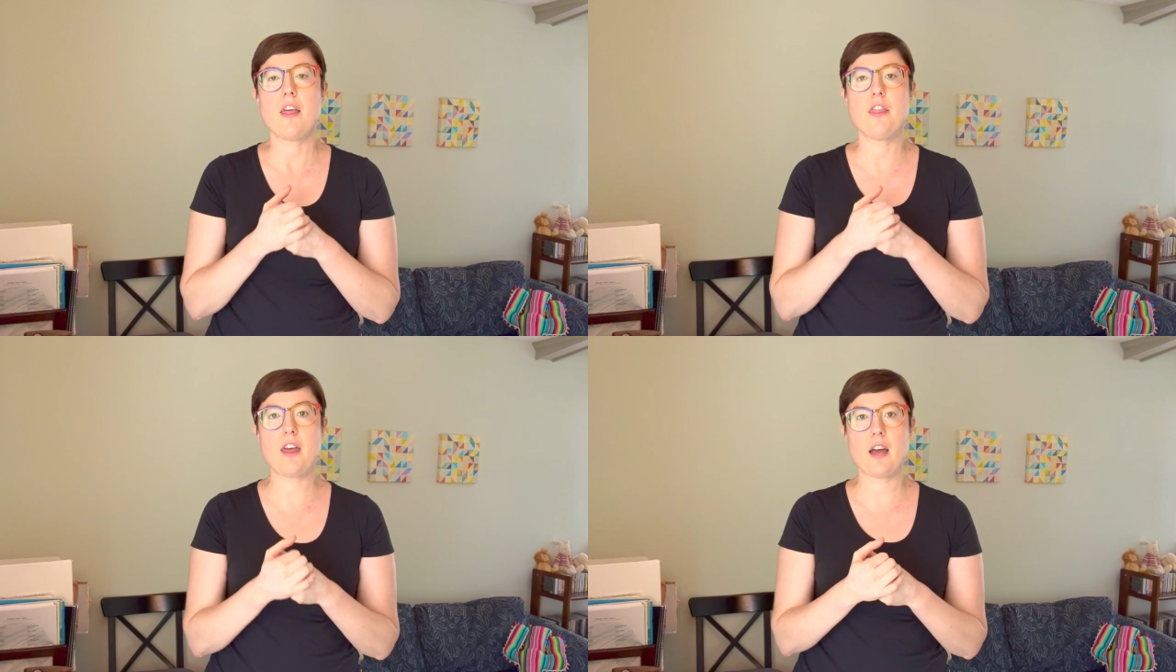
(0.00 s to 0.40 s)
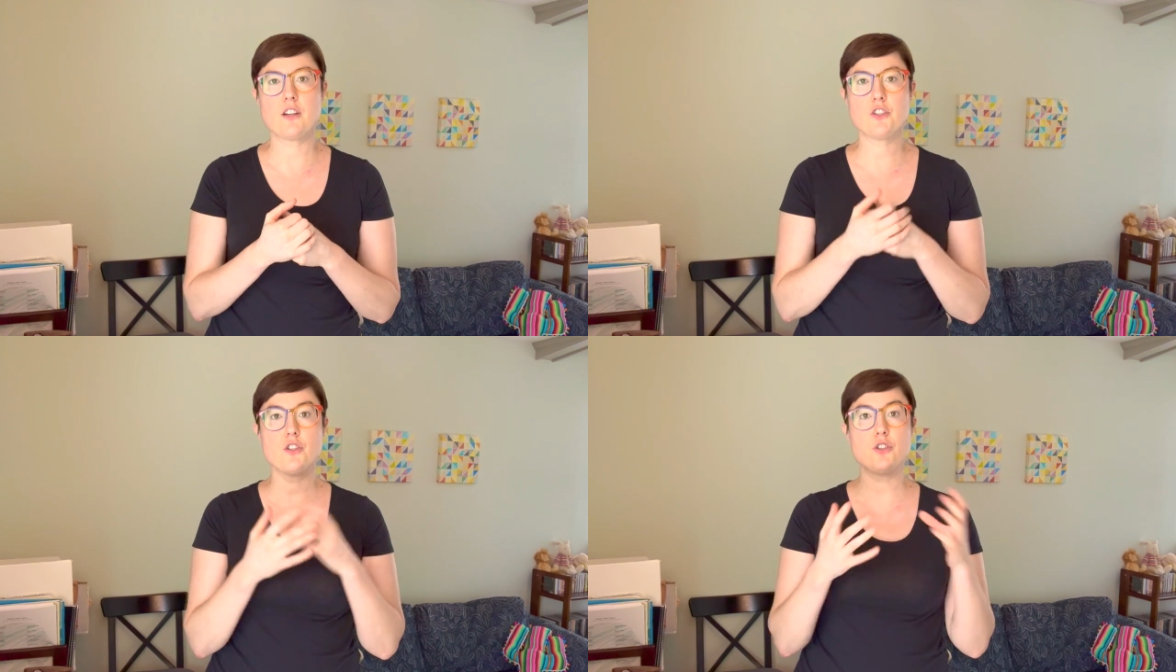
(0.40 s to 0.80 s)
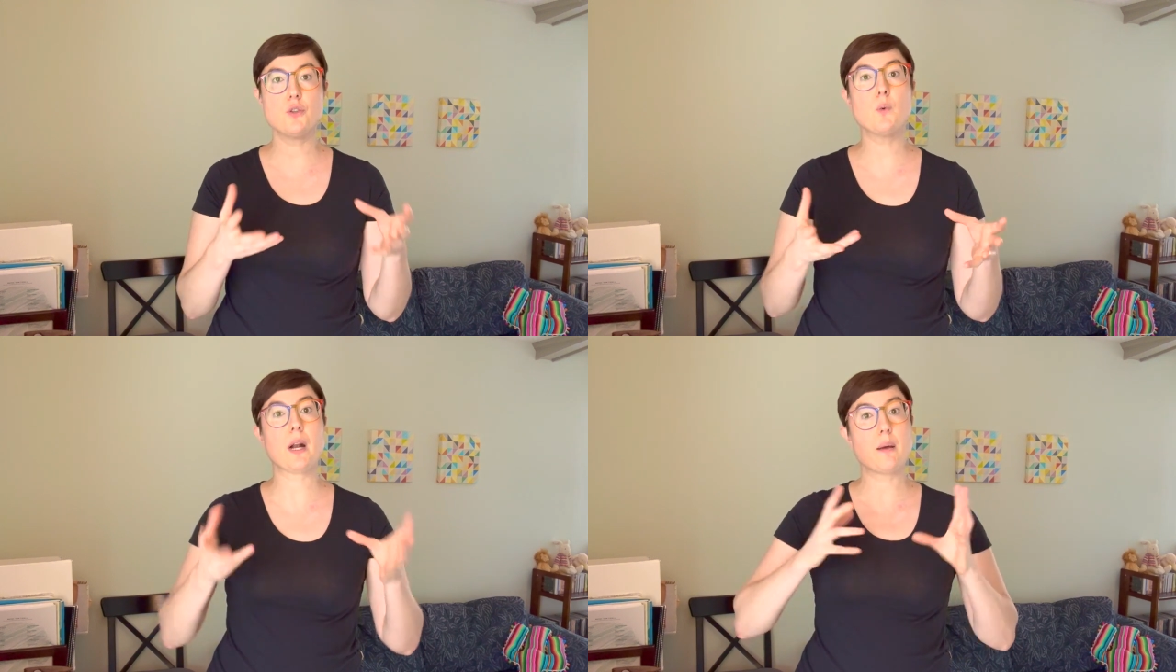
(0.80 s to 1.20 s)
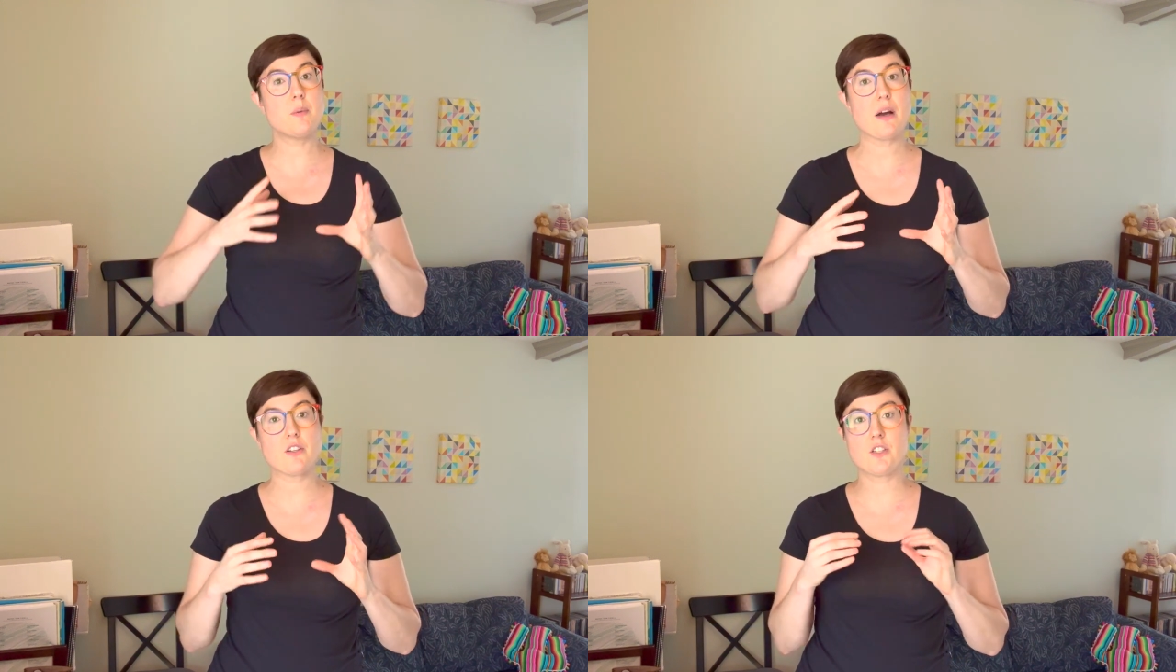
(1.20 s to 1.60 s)
than to do what I'm
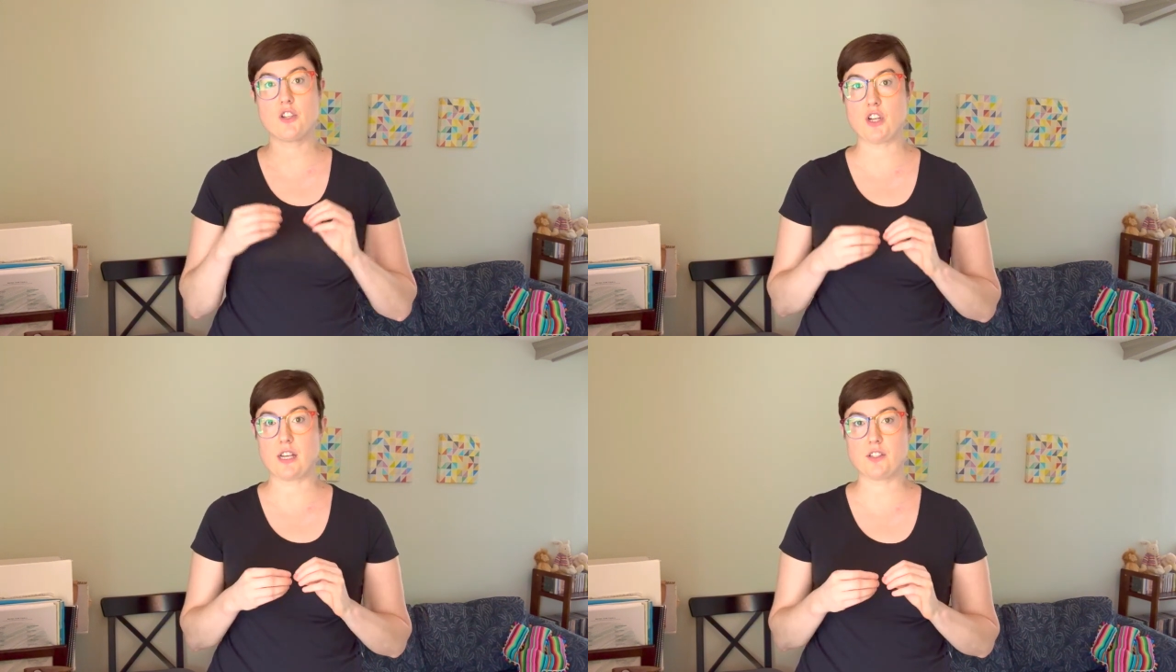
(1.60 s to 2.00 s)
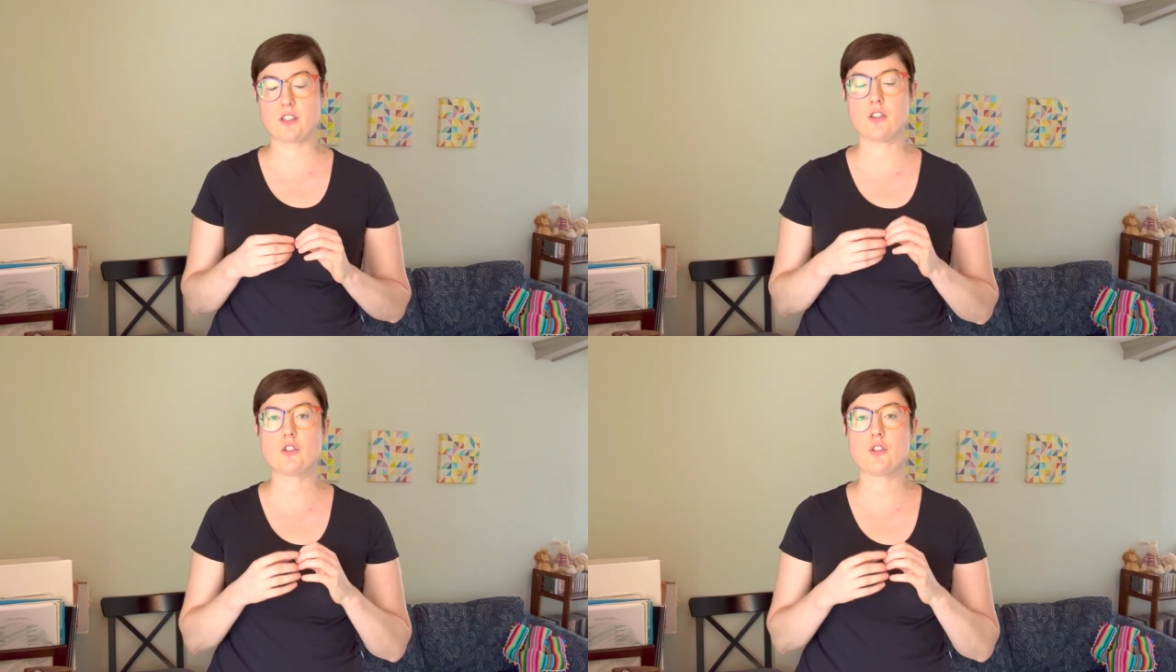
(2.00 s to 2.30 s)
about to suggest.